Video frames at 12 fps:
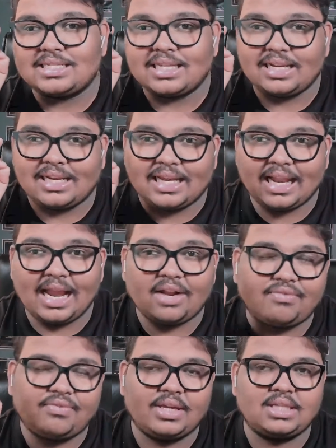a great
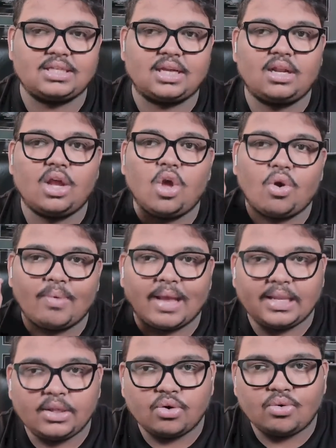feature where
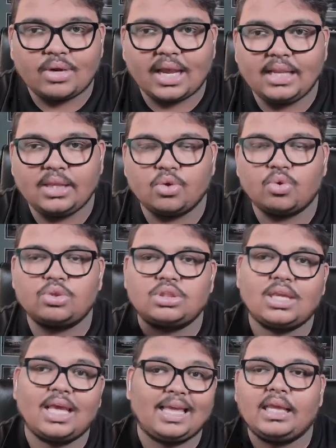you can use
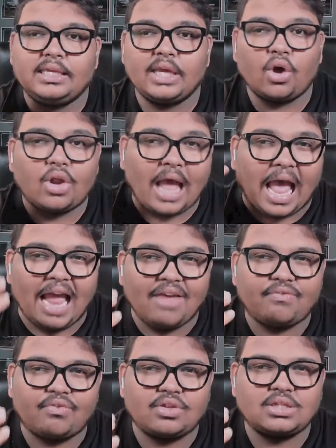your
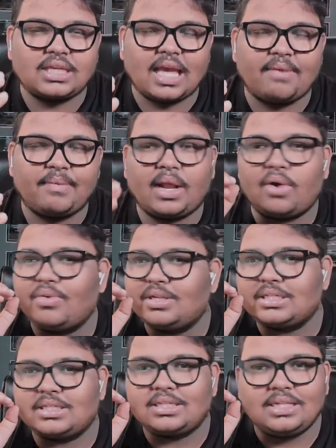iPhone's camera, which
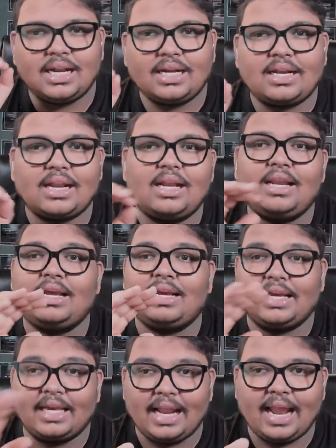is literally
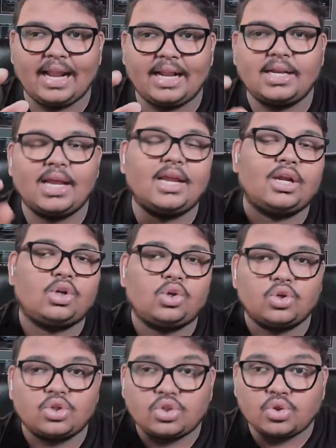great
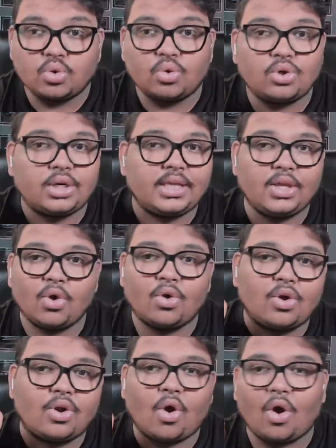to shoot
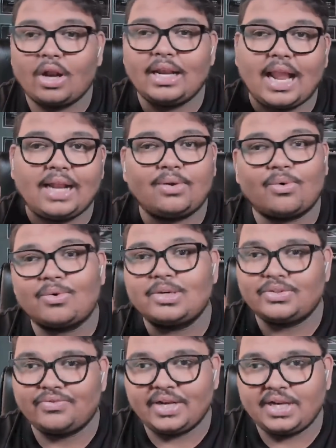your online
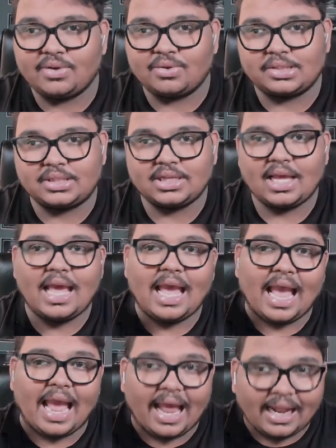course videos,
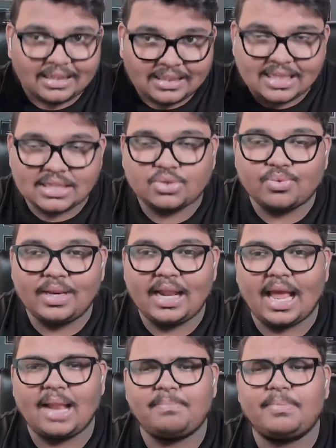and this will
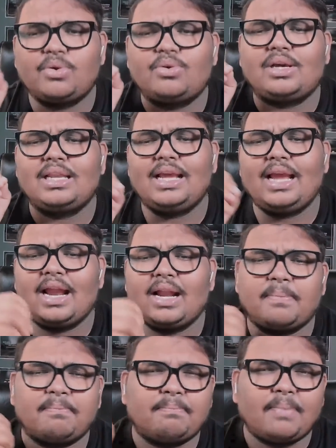help you to create
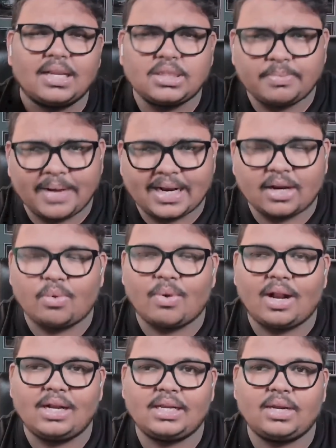much better
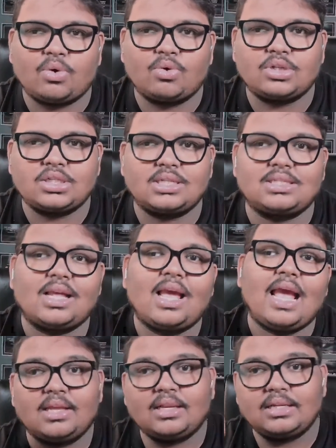quality courses.
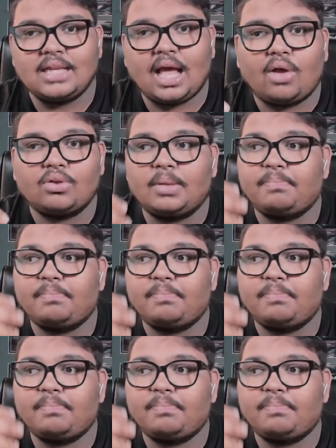Now the